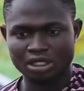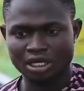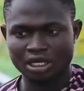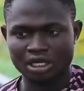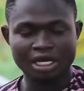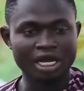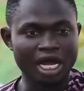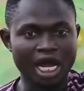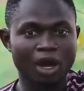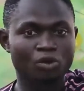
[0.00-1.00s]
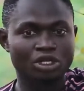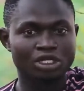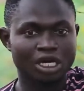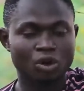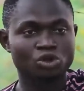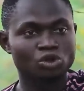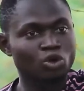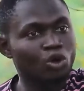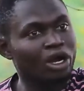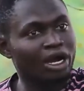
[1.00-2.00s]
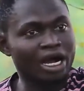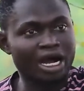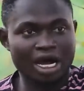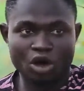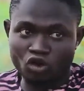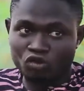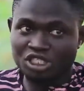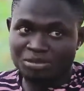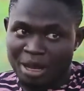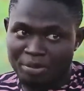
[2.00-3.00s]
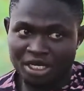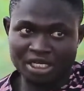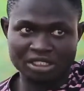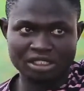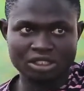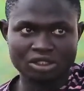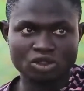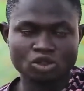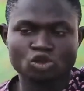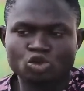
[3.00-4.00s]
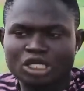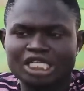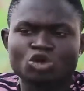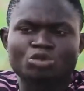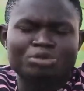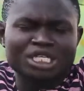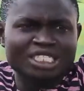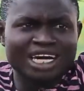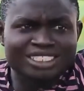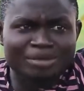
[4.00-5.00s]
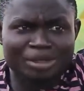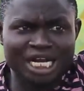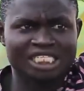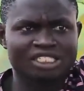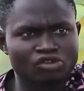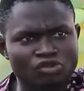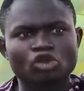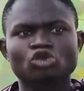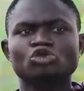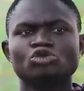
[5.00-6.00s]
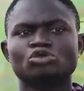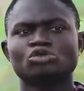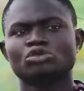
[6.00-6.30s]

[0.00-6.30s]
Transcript: Yes, I will go and convince my parents so that they will bring down the price for